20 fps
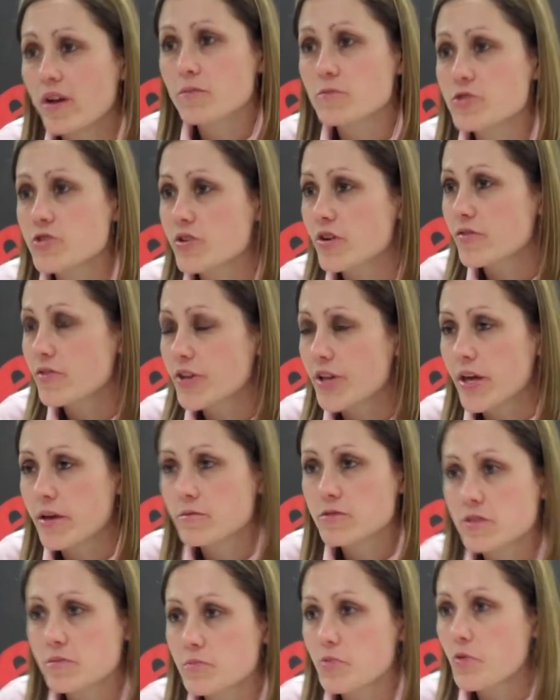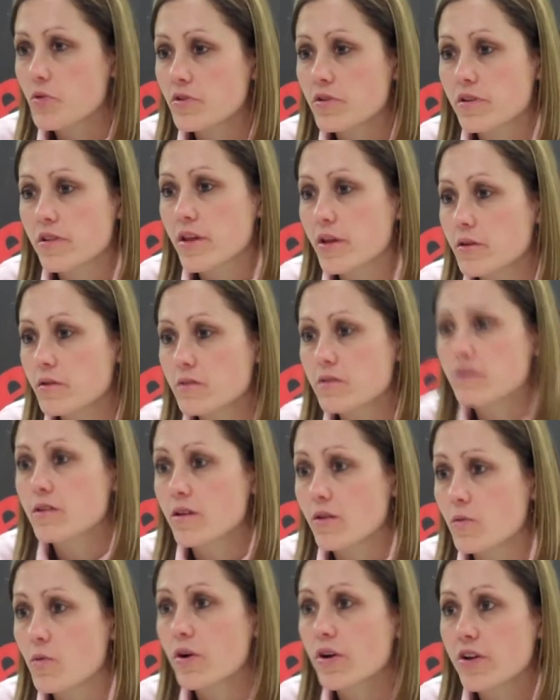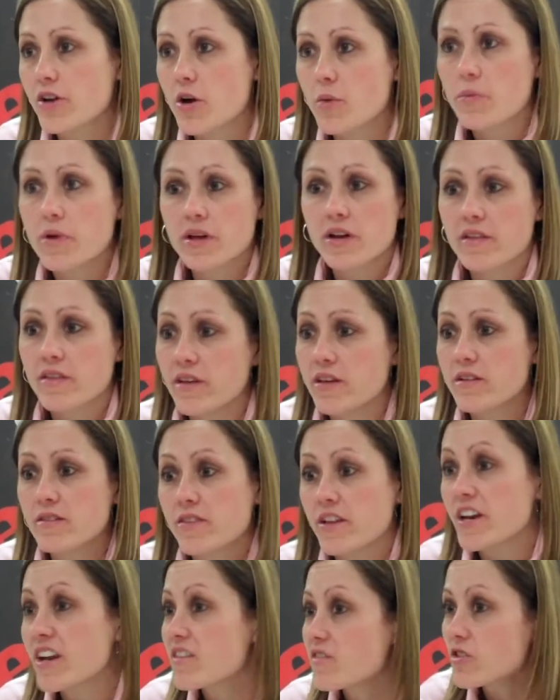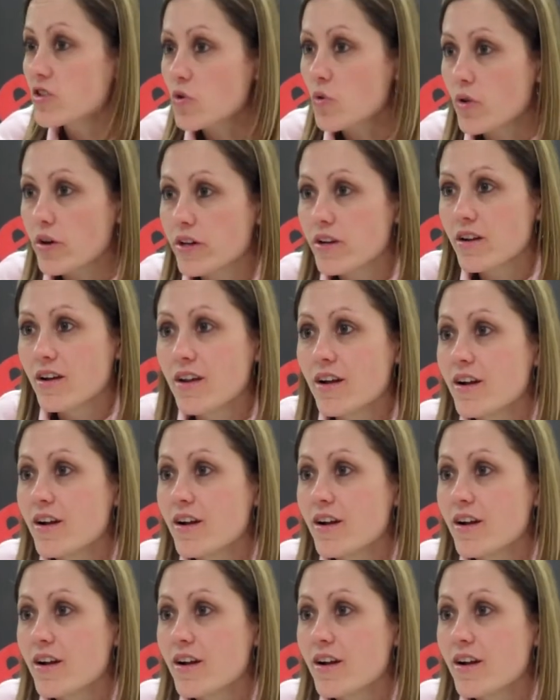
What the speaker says: I'm sure every game is important, and they, you know, wanted to come in, and they never quit.